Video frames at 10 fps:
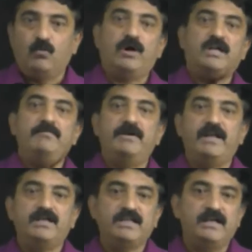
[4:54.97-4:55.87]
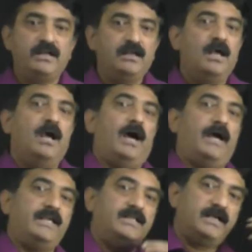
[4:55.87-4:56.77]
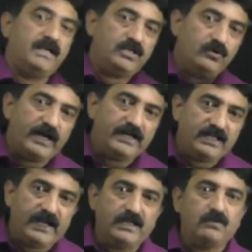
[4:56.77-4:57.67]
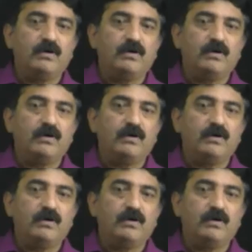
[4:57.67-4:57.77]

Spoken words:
What limitation? Either you get ket